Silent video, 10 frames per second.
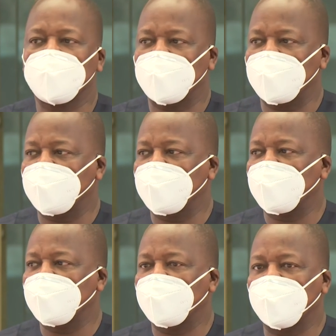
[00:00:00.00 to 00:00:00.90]
are
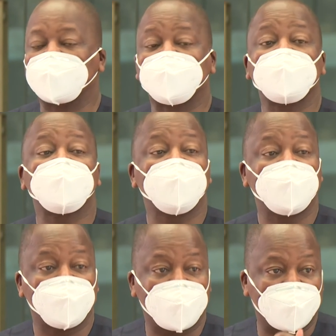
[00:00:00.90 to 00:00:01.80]
acting in
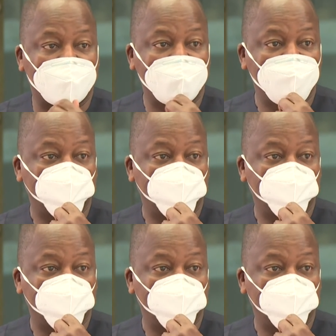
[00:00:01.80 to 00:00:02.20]
a manner